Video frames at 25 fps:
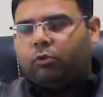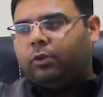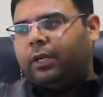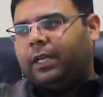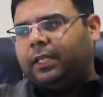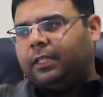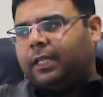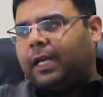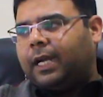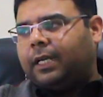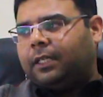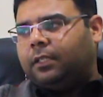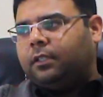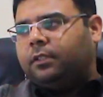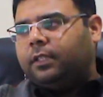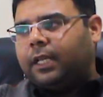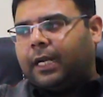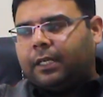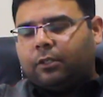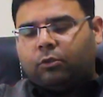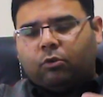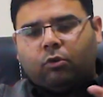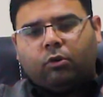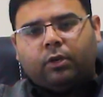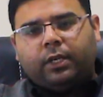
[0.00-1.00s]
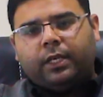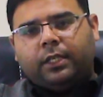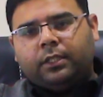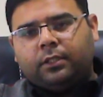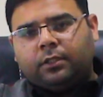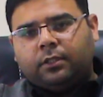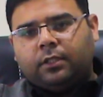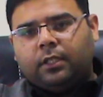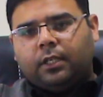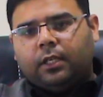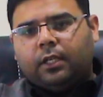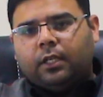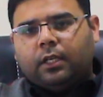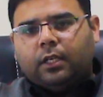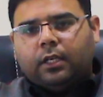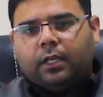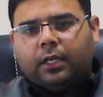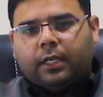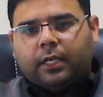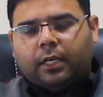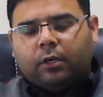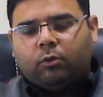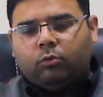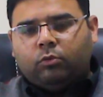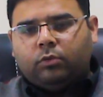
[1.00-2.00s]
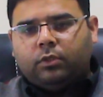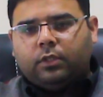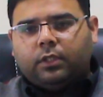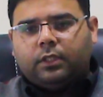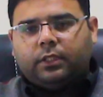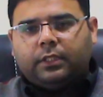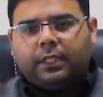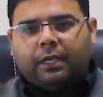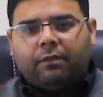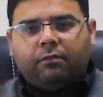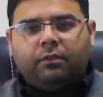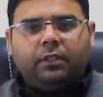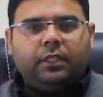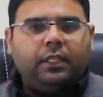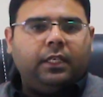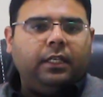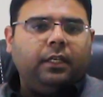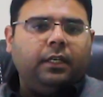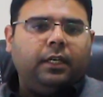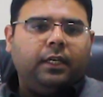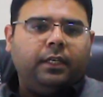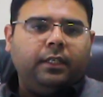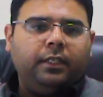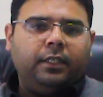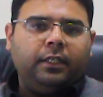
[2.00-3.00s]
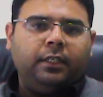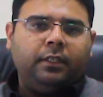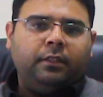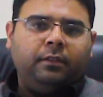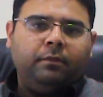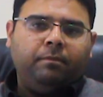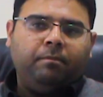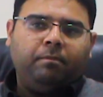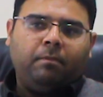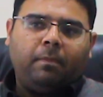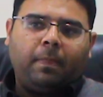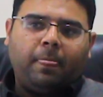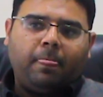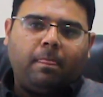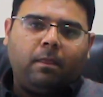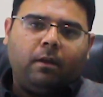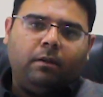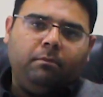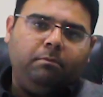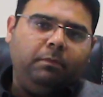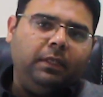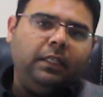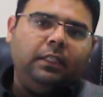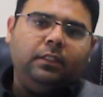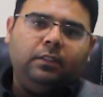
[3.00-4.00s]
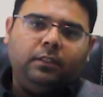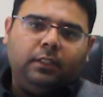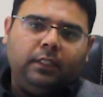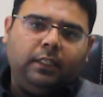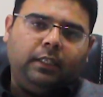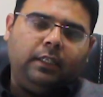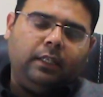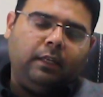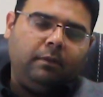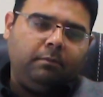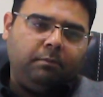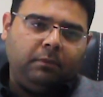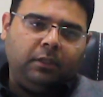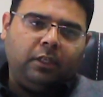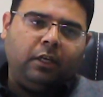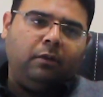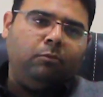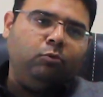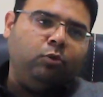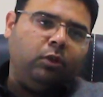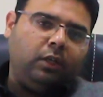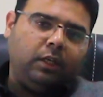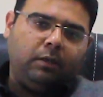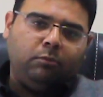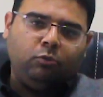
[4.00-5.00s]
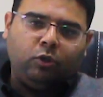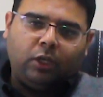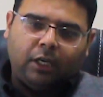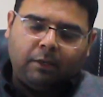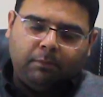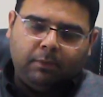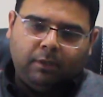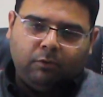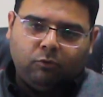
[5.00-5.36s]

and that code is around 1700 BC. I mean, Hammurabi